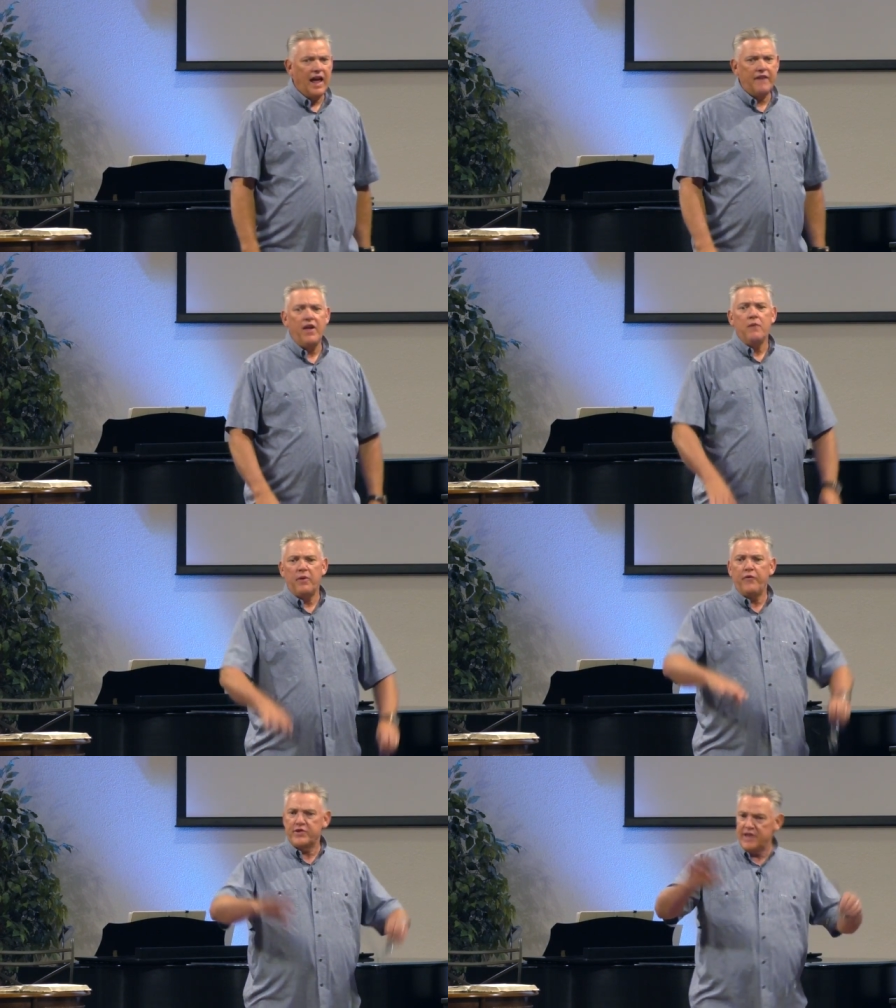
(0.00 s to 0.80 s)
life.
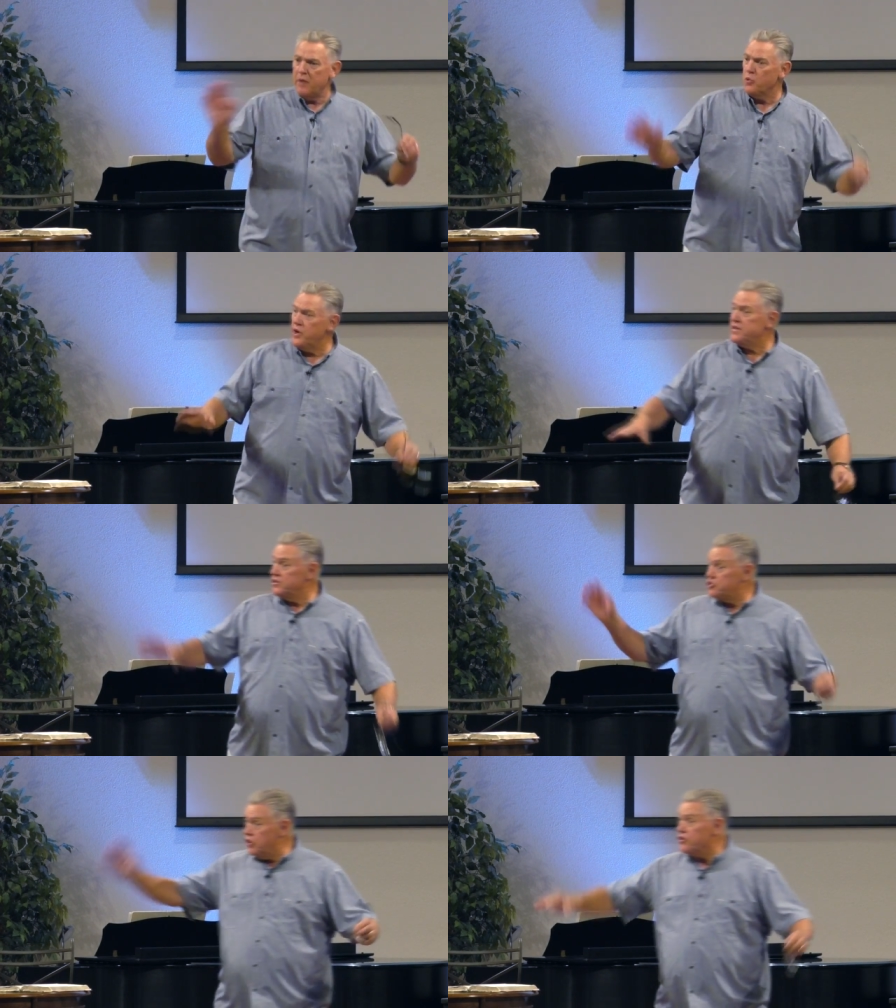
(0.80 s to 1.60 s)
But for some
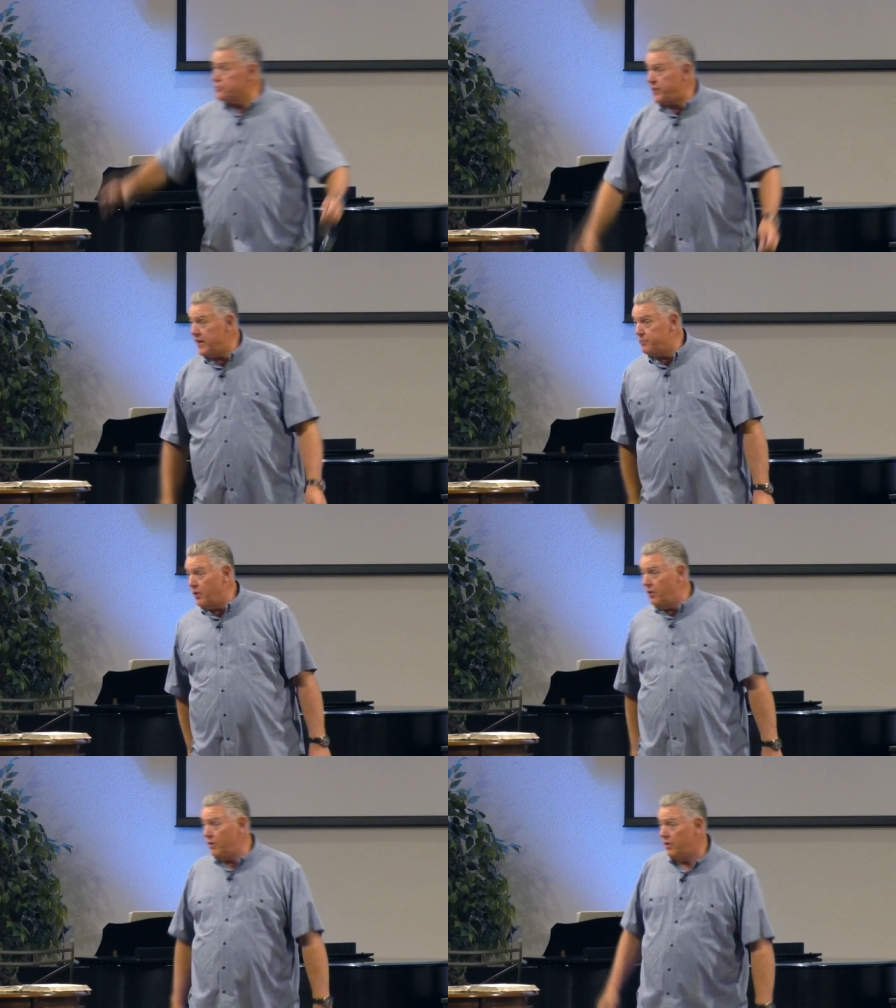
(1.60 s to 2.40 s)
reason, church
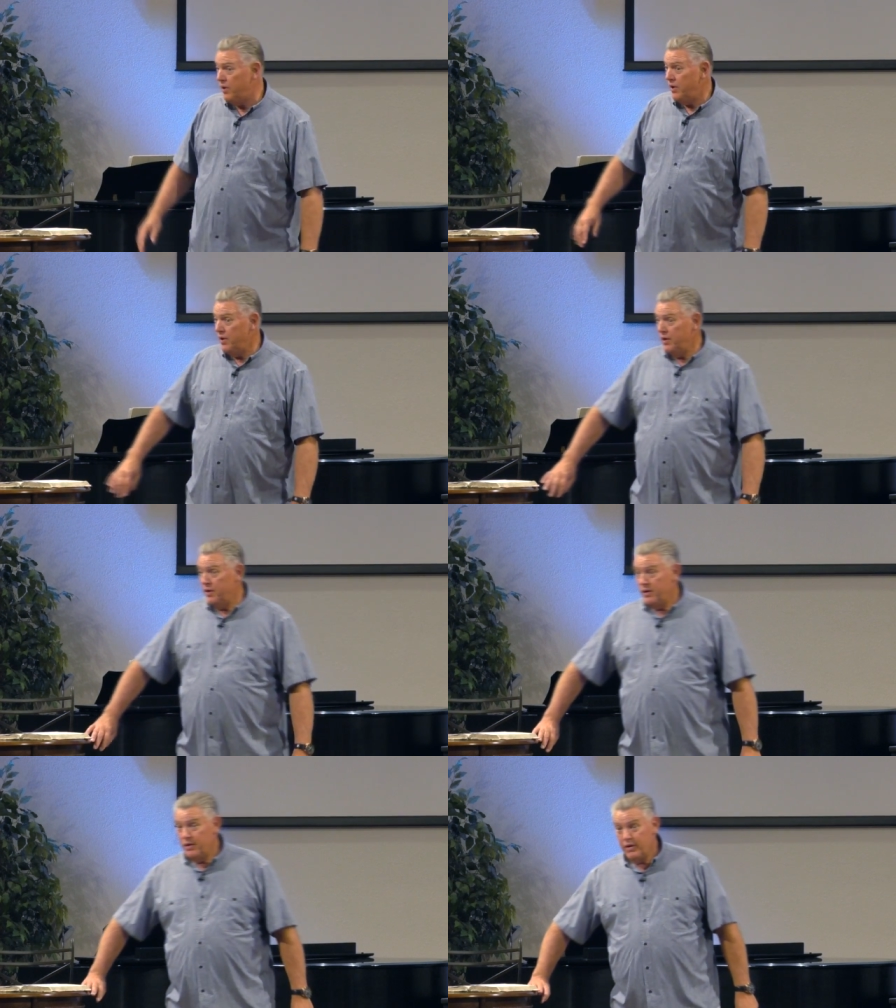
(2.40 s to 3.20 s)
people
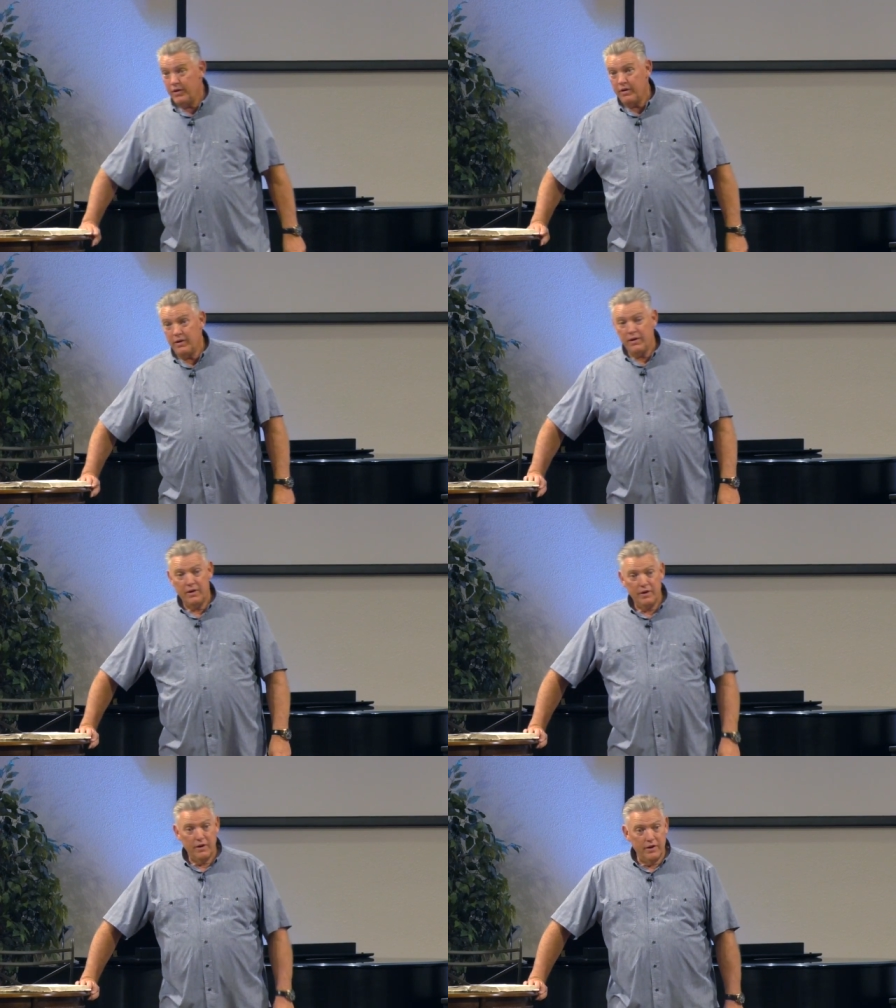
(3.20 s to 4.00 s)

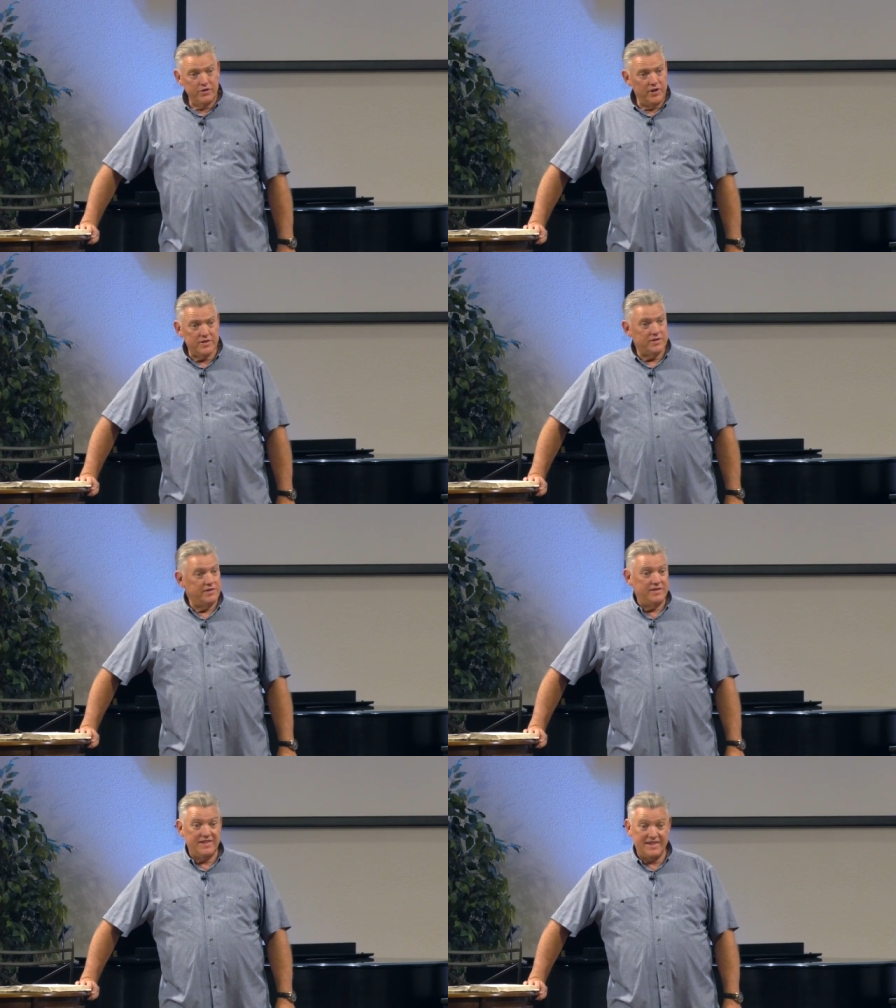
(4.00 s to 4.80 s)
are just
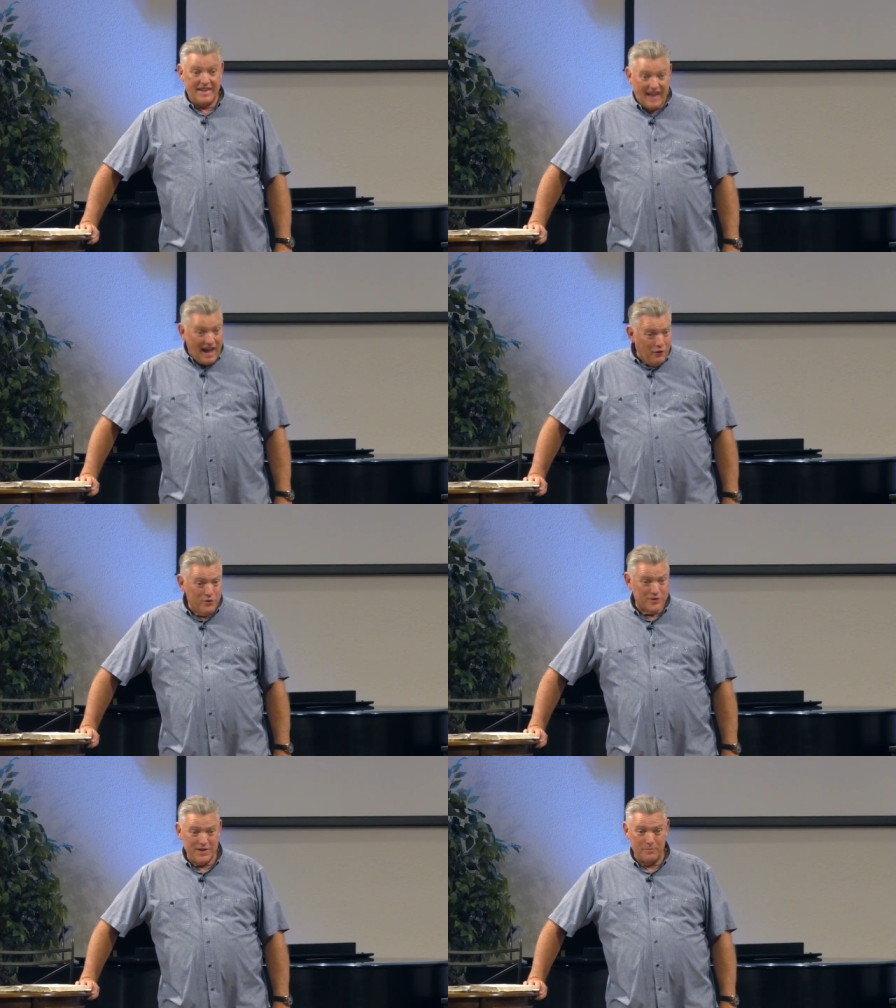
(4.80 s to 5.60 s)

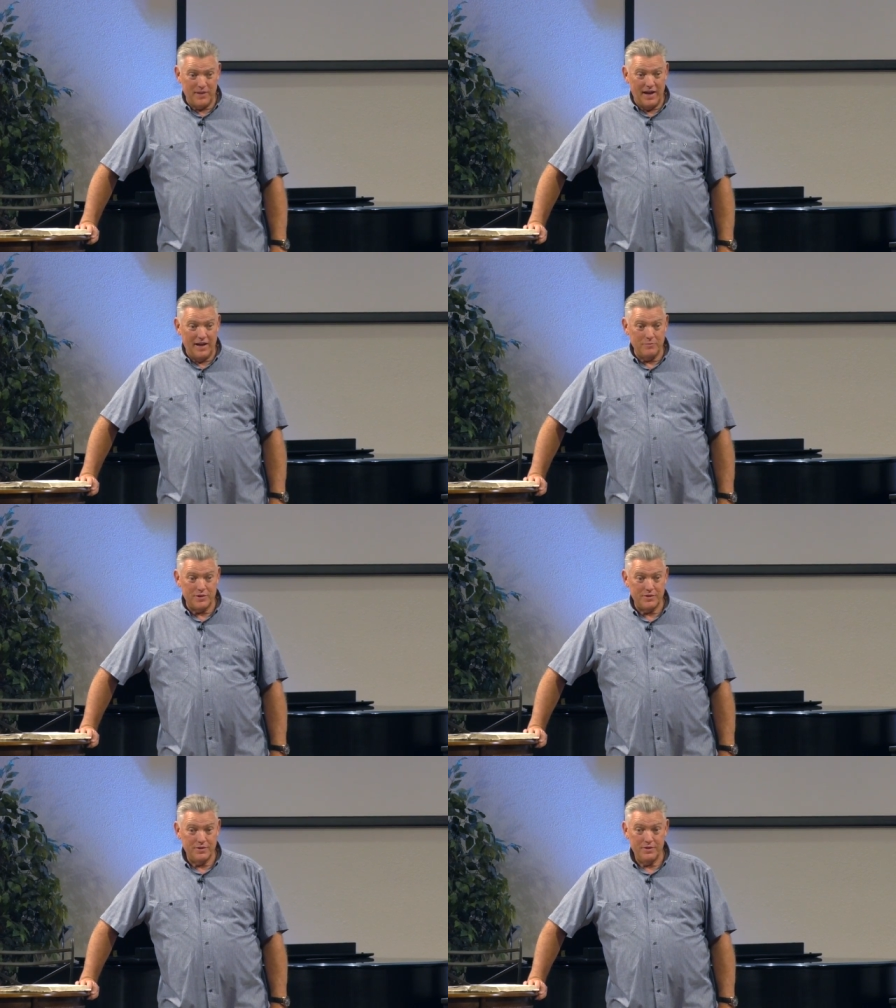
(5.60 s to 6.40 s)
downers
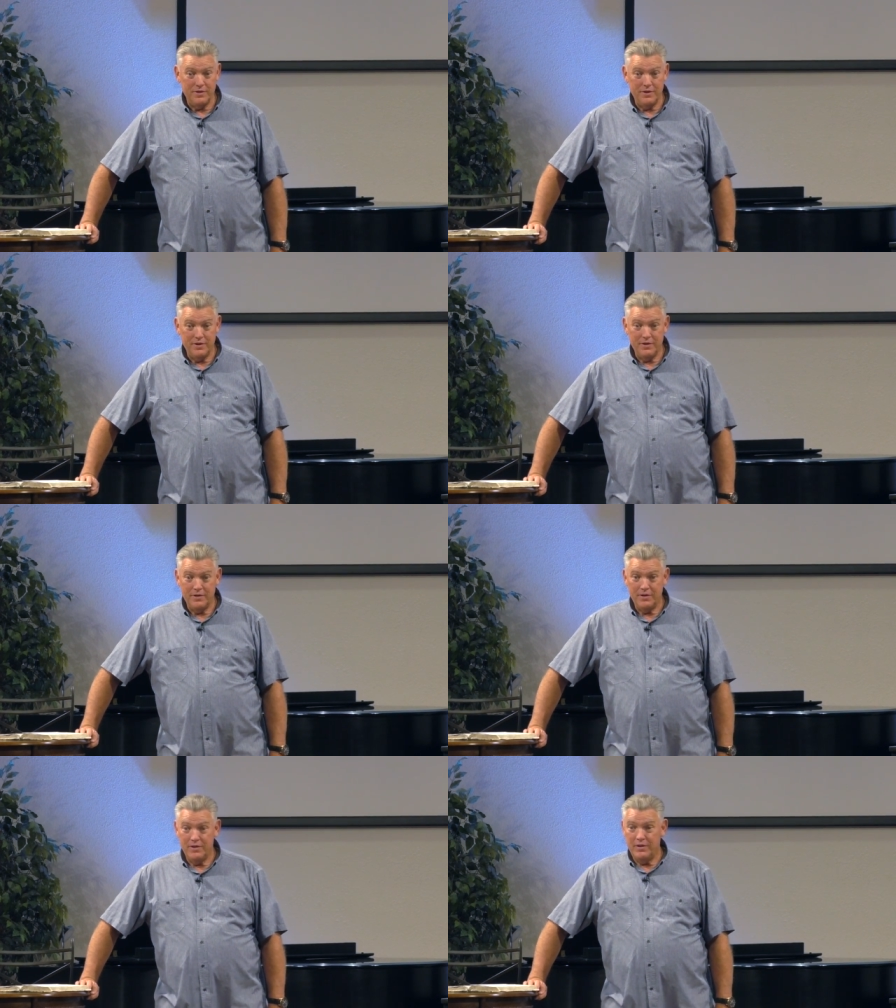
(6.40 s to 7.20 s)
sometimes.
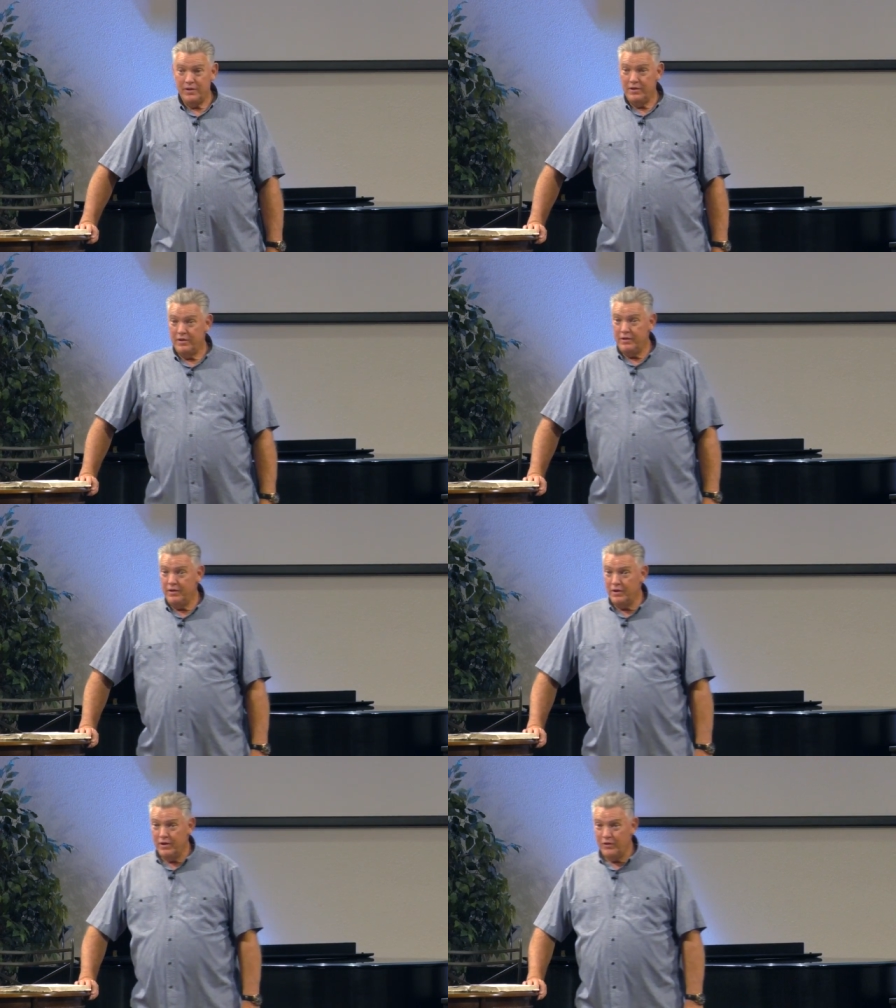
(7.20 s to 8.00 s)

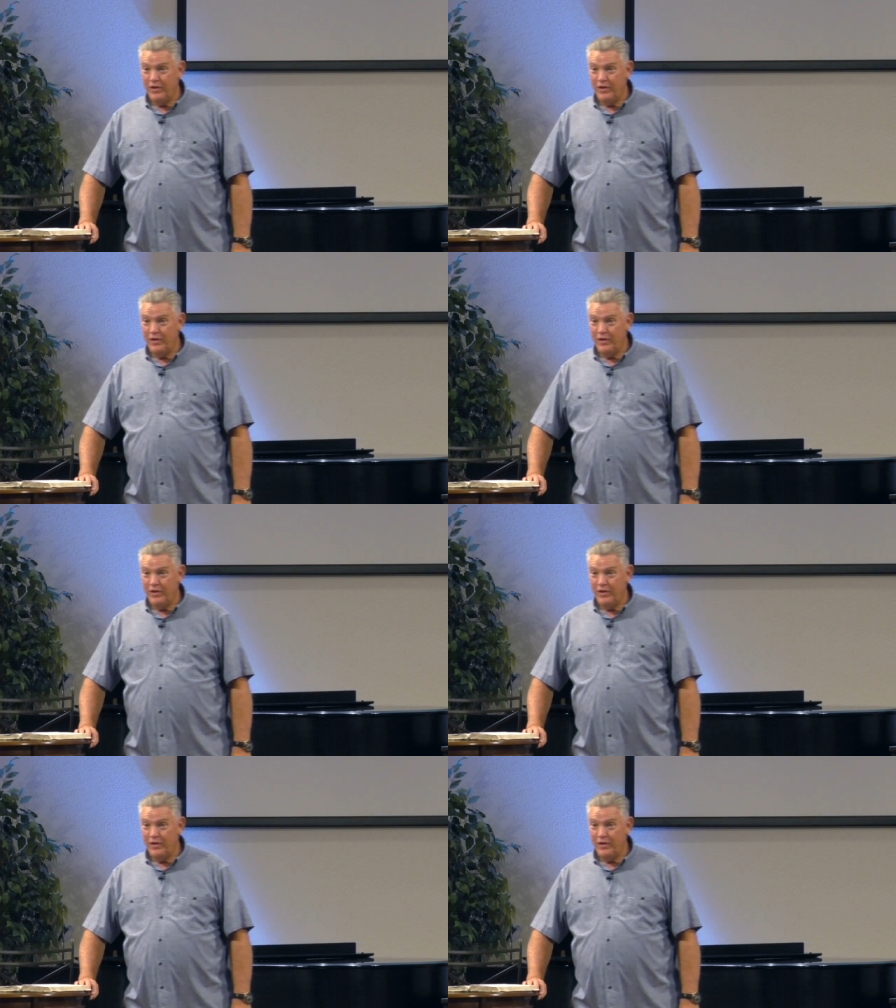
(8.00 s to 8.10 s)
You know,